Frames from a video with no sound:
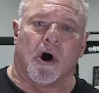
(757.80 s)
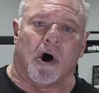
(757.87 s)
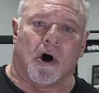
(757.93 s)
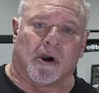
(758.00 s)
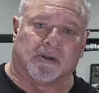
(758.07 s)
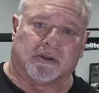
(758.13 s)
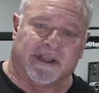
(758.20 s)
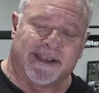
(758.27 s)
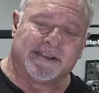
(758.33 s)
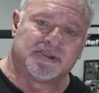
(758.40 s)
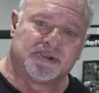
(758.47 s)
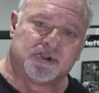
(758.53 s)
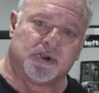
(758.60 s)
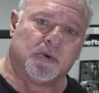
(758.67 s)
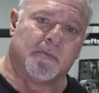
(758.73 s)
are
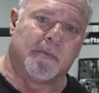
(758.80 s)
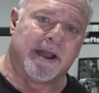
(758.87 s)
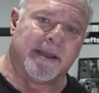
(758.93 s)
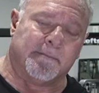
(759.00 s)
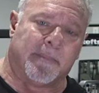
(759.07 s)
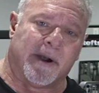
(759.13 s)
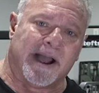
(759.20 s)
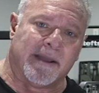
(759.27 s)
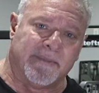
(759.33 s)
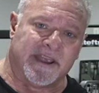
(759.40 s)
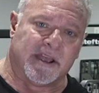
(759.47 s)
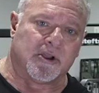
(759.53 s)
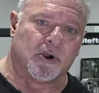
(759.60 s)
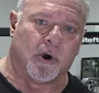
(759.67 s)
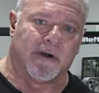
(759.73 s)
links to my Buy
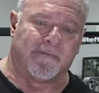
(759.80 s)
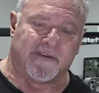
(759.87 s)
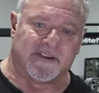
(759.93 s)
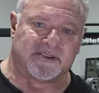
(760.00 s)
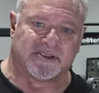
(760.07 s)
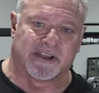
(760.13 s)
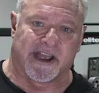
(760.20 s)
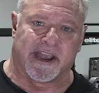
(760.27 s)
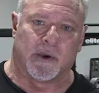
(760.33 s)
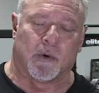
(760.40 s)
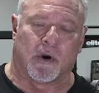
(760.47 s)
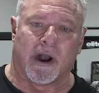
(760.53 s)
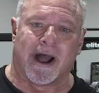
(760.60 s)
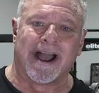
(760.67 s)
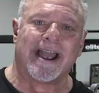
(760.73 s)
Me a Coffee site,
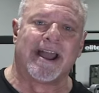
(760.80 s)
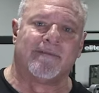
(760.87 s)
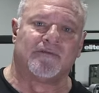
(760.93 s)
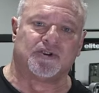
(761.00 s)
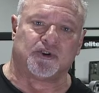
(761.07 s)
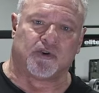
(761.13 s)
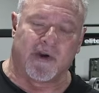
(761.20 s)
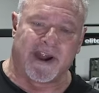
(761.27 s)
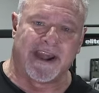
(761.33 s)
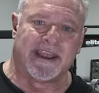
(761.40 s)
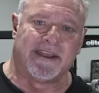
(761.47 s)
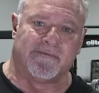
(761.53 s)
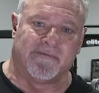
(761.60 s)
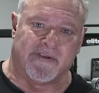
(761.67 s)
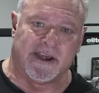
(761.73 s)
where I have
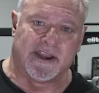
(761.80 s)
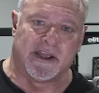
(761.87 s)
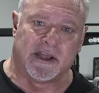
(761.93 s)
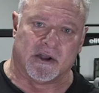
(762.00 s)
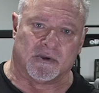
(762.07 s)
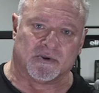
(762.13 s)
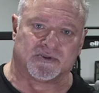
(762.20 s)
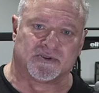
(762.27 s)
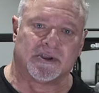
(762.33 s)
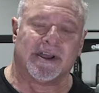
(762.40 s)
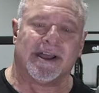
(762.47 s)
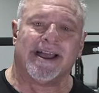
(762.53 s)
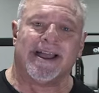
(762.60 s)
training videos